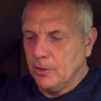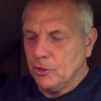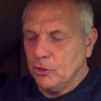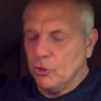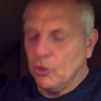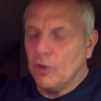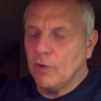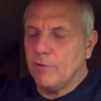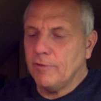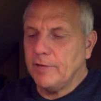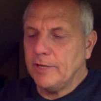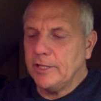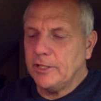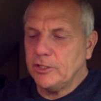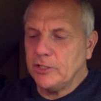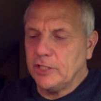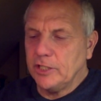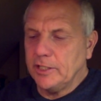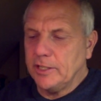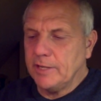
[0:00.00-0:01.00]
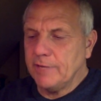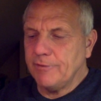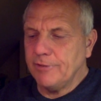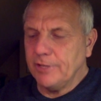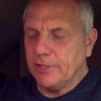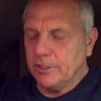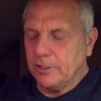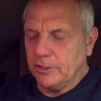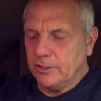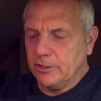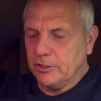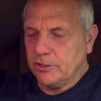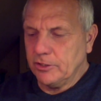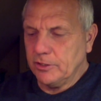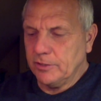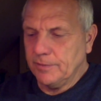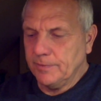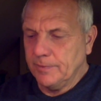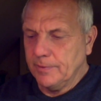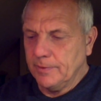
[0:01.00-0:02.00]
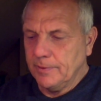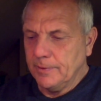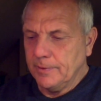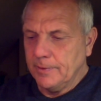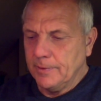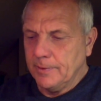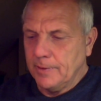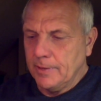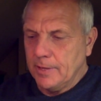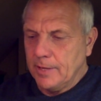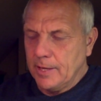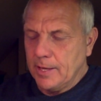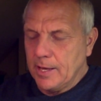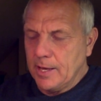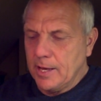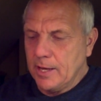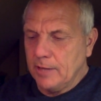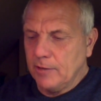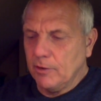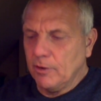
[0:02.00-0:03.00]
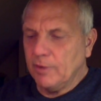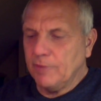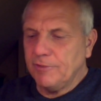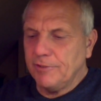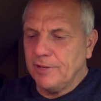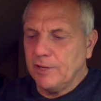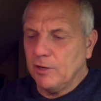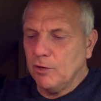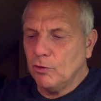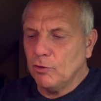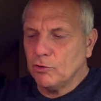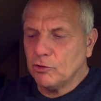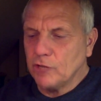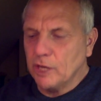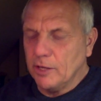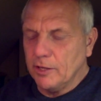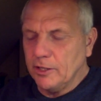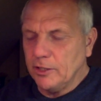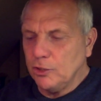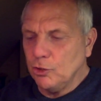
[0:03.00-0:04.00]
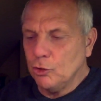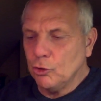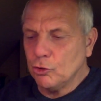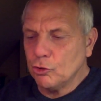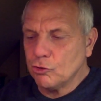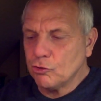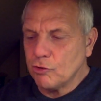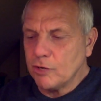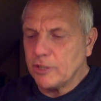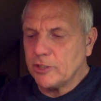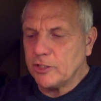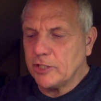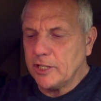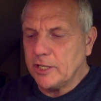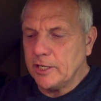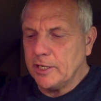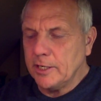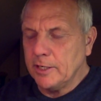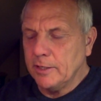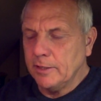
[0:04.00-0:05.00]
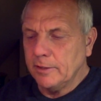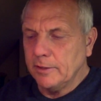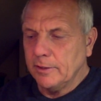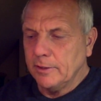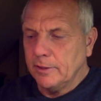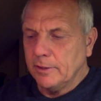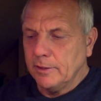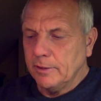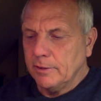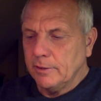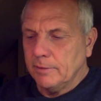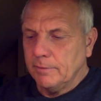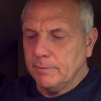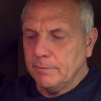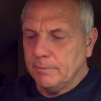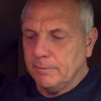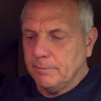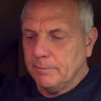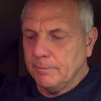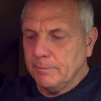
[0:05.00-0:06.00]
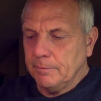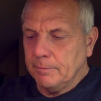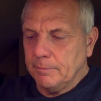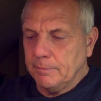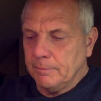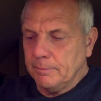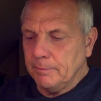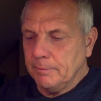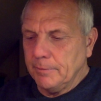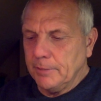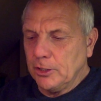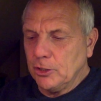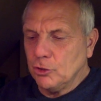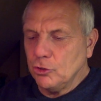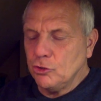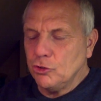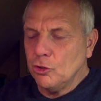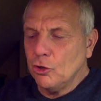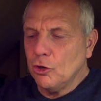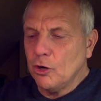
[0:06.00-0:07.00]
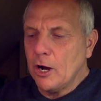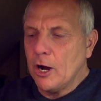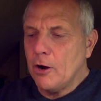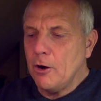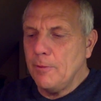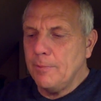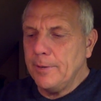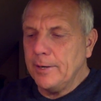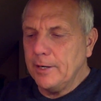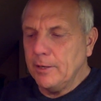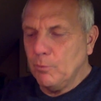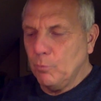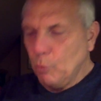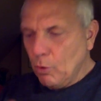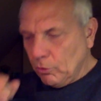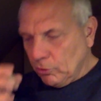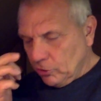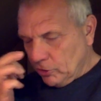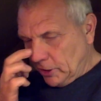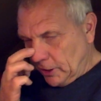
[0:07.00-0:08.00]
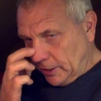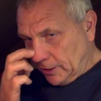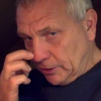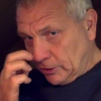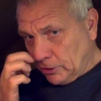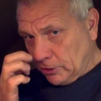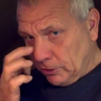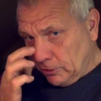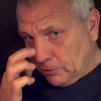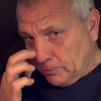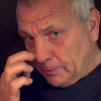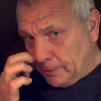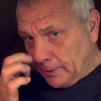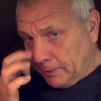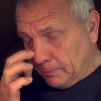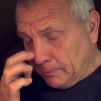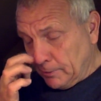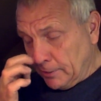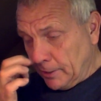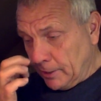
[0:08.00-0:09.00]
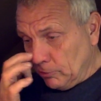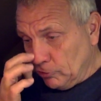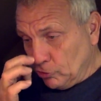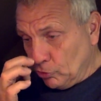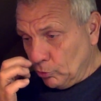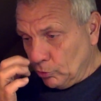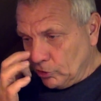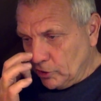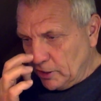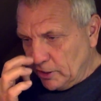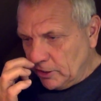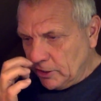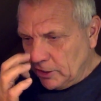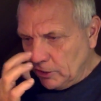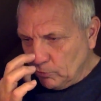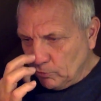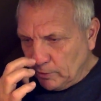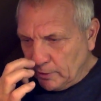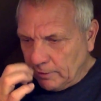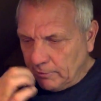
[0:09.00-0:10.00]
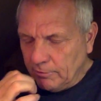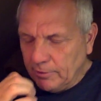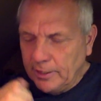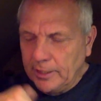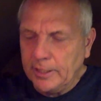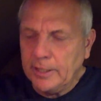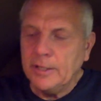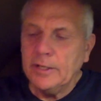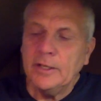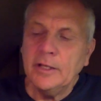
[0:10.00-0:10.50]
Not of any significance. And I feel also that you're stressing because you're hoping and wanting. Excuse me, my nose always itches when I read.